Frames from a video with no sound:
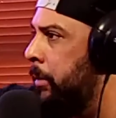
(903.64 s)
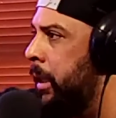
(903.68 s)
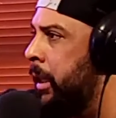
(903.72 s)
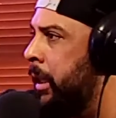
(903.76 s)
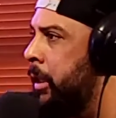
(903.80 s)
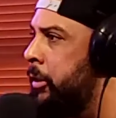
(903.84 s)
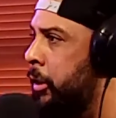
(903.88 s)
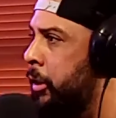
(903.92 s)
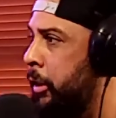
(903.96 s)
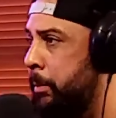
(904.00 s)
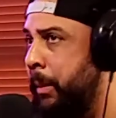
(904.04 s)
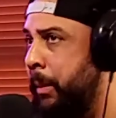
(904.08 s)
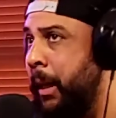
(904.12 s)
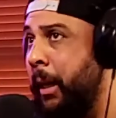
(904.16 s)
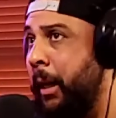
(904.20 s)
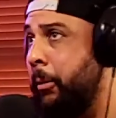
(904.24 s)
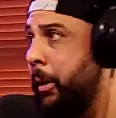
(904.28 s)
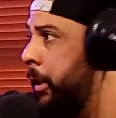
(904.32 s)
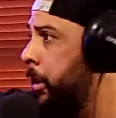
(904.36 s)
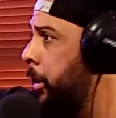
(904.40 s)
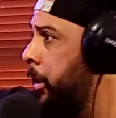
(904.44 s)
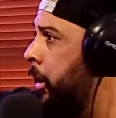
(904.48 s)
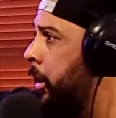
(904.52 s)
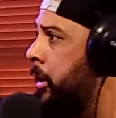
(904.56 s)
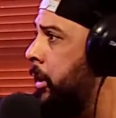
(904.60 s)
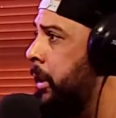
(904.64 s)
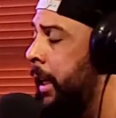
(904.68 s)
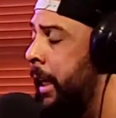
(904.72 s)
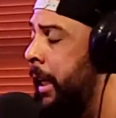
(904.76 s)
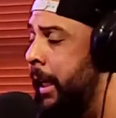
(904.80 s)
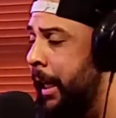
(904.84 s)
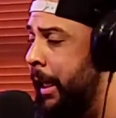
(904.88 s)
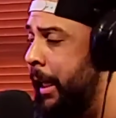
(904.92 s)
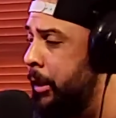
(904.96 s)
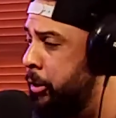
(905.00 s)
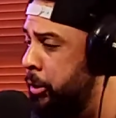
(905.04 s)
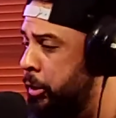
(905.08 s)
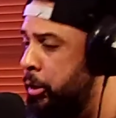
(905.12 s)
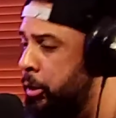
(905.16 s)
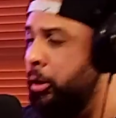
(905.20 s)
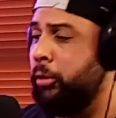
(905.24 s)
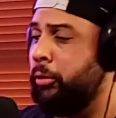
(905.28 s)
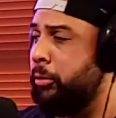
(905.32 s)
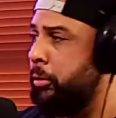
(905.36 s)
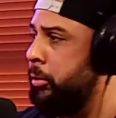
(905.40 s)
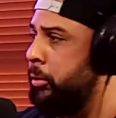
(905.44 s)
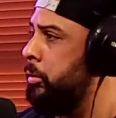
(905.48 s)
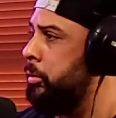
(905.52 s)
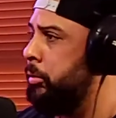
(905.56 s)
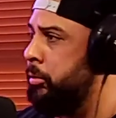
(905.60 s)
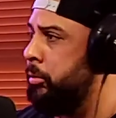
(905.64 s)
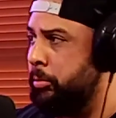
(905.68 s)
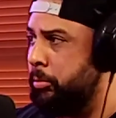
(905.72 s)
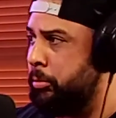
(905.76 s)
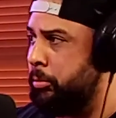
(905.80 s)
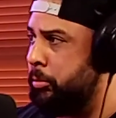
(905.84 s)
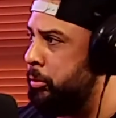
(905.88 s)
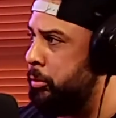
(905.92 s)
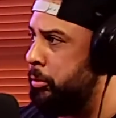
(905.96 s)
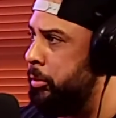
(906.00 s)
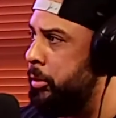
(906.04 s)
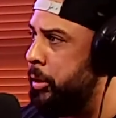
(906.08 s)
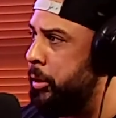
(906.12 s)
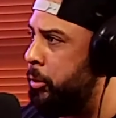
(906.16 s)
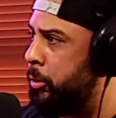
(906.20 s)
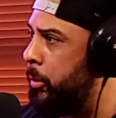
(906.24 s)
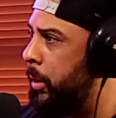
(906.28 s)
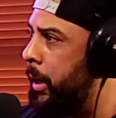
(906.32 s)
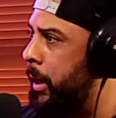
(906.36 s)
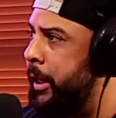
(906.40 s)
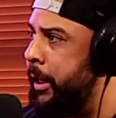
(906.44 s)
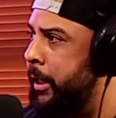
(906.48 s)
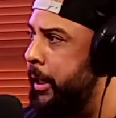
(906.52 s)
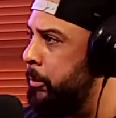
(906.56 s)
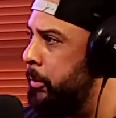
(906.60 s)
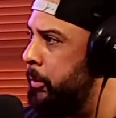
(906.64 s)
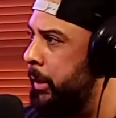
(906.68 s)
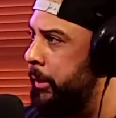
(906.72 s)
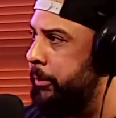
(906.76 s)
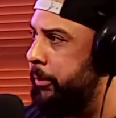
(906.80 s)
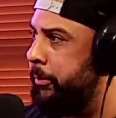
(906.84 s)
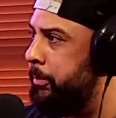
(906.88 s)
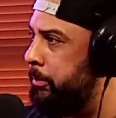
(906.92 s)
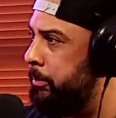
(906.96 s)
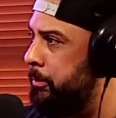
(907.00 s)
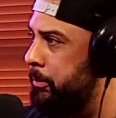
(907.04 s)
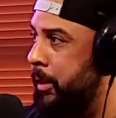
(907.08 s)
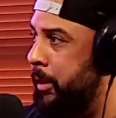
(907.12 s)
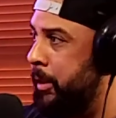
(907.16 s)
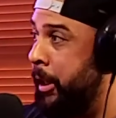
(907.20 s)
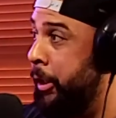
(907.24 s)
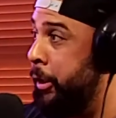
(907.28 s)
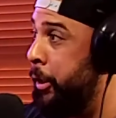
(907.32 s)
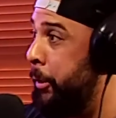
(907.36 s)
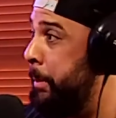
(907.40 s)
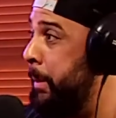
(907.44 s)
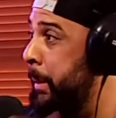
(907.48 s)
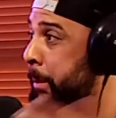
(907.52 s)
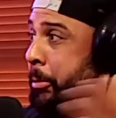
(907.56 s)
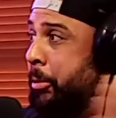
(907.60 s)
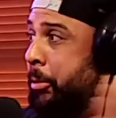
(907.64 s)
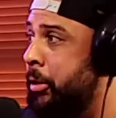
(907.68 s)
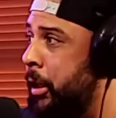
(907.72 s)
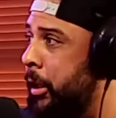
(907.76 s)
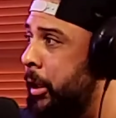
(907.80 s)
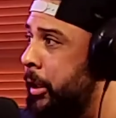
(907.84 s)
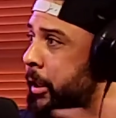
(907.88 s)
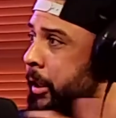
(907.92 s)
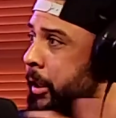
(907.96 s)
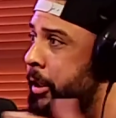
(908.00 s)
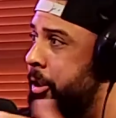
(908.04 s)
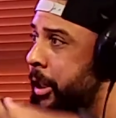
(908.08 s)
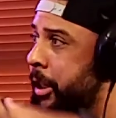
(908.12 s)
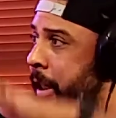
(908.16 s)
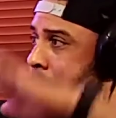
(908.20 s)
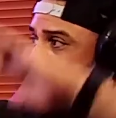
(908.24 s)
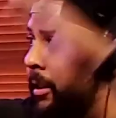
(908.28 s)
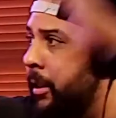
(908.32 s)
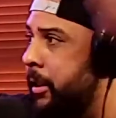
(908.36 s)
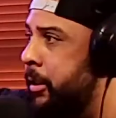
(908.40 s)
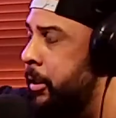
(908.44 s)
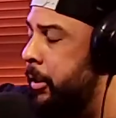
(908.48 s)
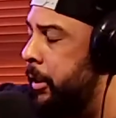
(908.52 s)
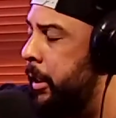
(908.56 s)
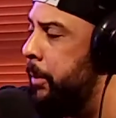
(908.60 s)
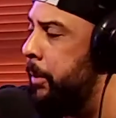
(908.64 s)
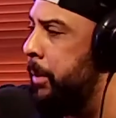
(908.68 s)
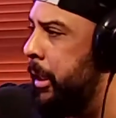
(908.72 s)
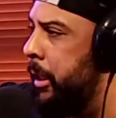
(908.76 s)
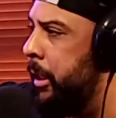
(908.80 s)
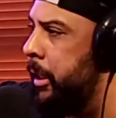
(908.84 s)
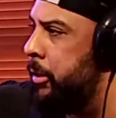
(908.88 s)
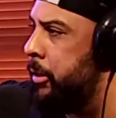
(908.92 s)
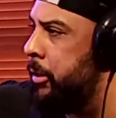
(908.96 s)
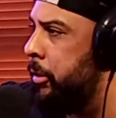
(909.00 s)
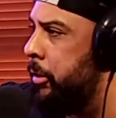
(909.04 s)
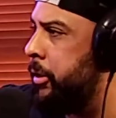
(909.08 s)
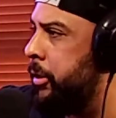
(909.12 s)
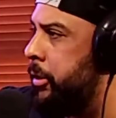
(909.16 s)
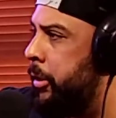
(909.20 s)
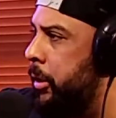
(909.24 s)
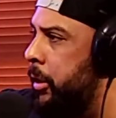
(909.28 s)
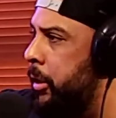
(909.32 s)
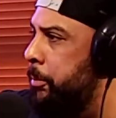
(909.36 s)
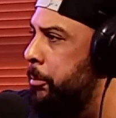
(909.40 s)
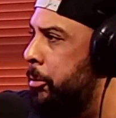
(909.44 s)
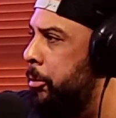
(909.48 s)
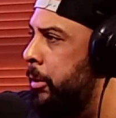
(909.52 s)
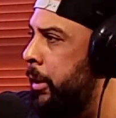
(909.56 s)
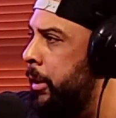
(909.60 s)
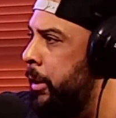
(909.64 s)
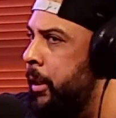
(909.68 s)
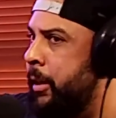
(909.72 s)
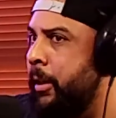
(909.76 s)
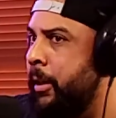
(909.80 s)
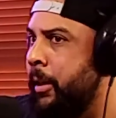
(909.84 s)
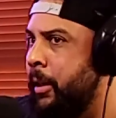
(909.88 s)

it took Mayweather. They had to go through, through the grind with other people calling the shots until they made it to a certain. But point, even right?